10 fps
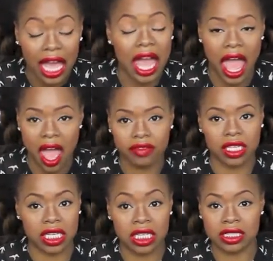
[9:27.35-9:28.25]
I have to
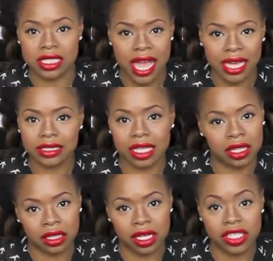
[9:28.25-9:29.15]
eat snacks
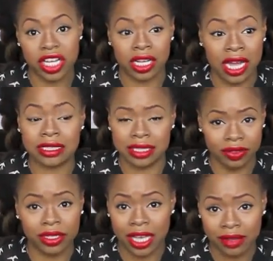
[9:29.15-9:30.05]
and lunch, and I
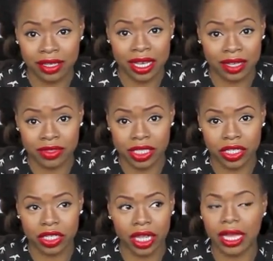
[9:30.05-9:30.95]
definitely have to have
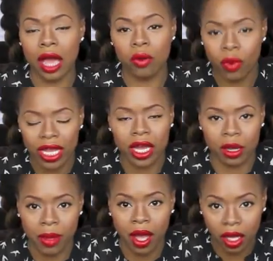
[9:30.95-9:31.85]
dinner. Like, I wake
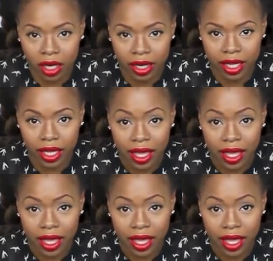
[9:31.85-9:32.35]
up hungry.